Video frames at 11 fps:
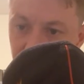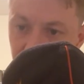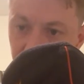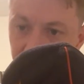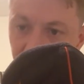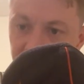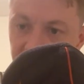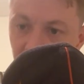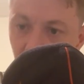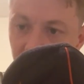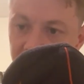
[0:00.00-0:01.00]
Three
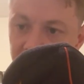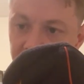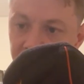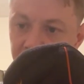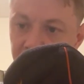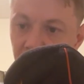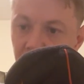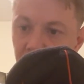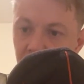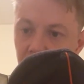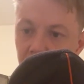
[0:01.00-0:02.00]
Queens.
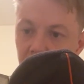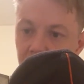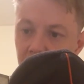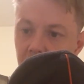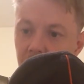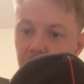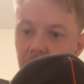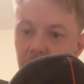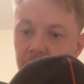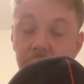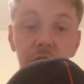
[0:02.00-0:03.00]

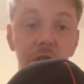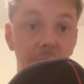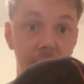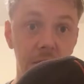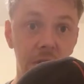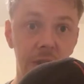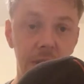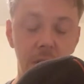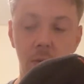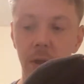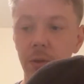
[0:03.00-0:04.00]
It's stainless
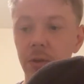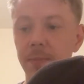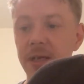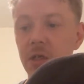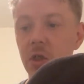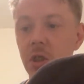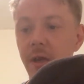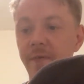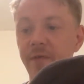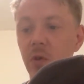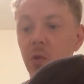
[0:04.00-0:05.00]
steel. It was made in
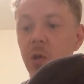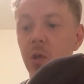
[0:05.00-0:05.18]
Sheffield.